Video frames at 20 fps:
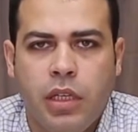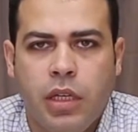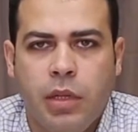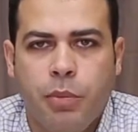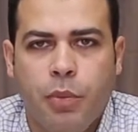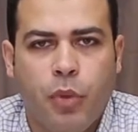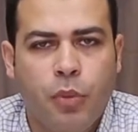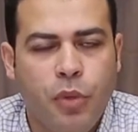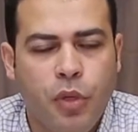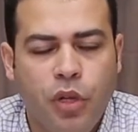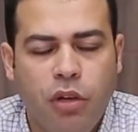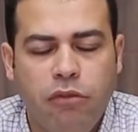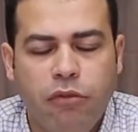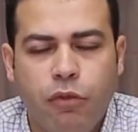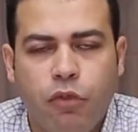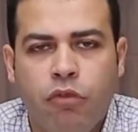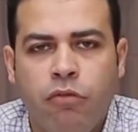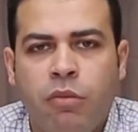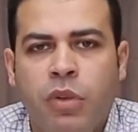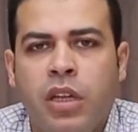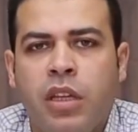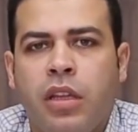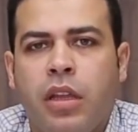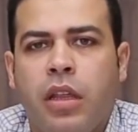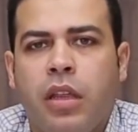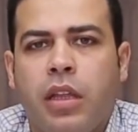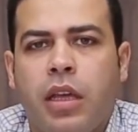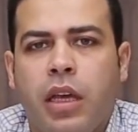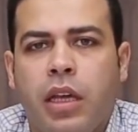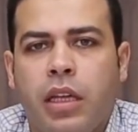popular form,
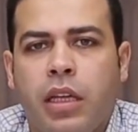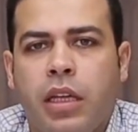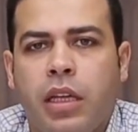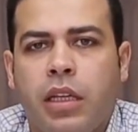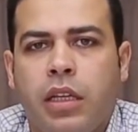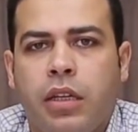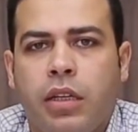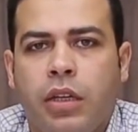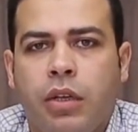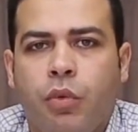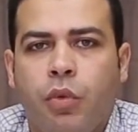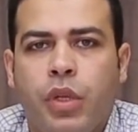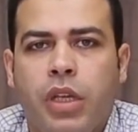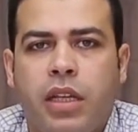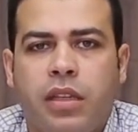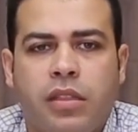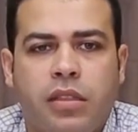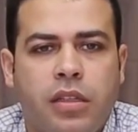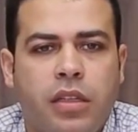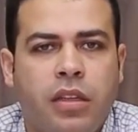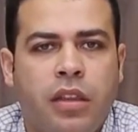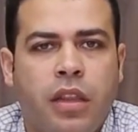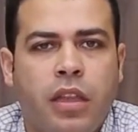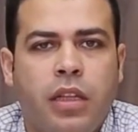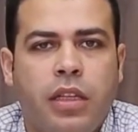we assert